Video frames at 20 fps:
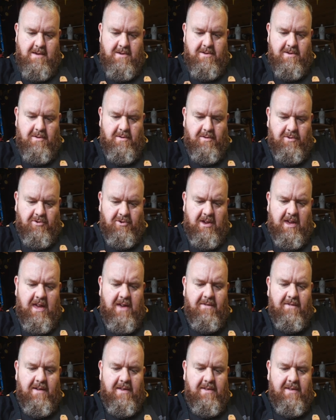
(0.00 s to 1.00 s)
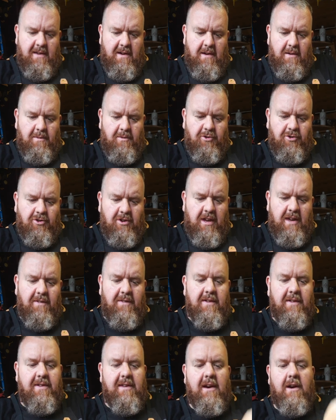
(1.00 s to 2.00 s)
So shave it down, see
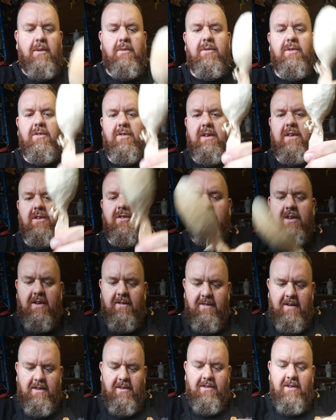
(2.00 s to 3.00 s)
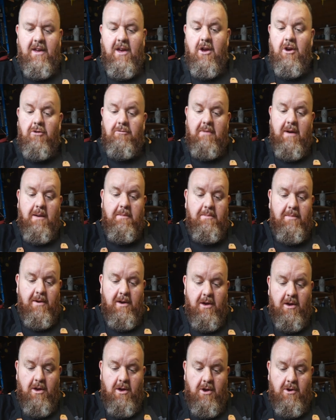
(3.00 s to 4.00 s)
the shavings.
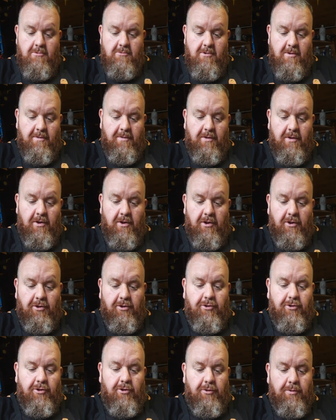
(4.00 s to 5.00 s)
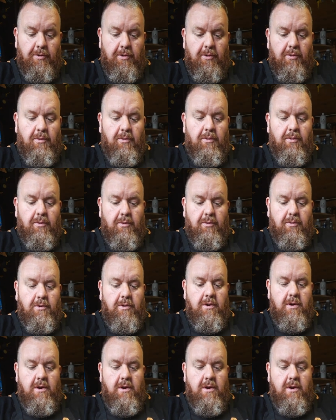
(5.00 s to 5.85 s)
Remember, reverse the spoon.